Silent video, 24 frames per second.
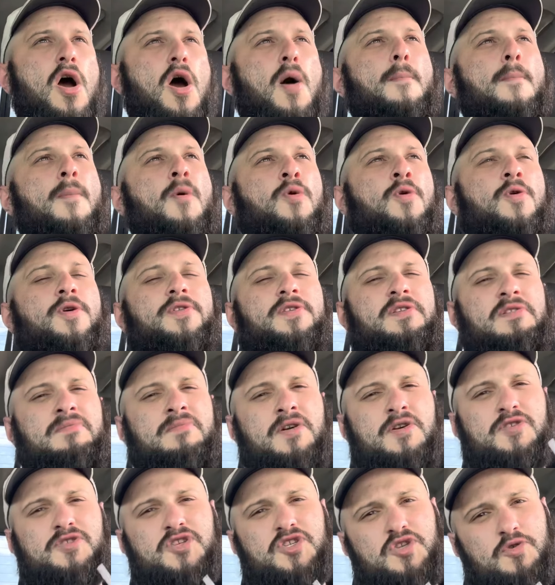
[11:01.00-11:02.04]
more than
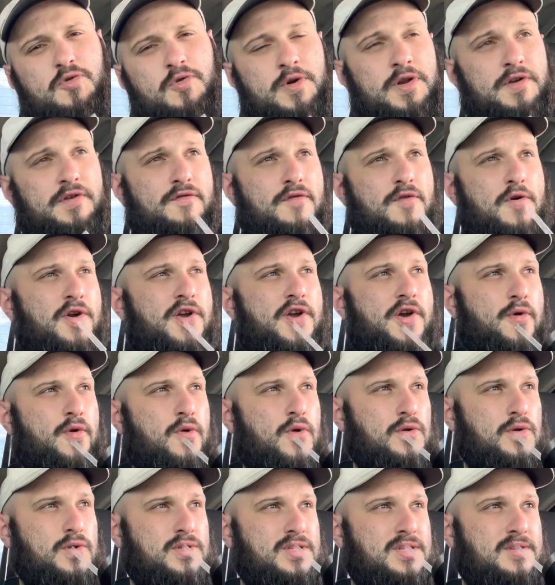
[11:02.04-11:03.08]
most
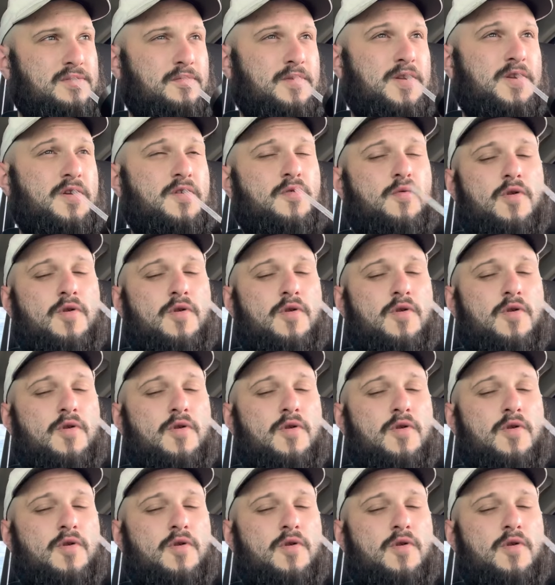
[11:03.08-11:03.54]
24-year-olds. When you're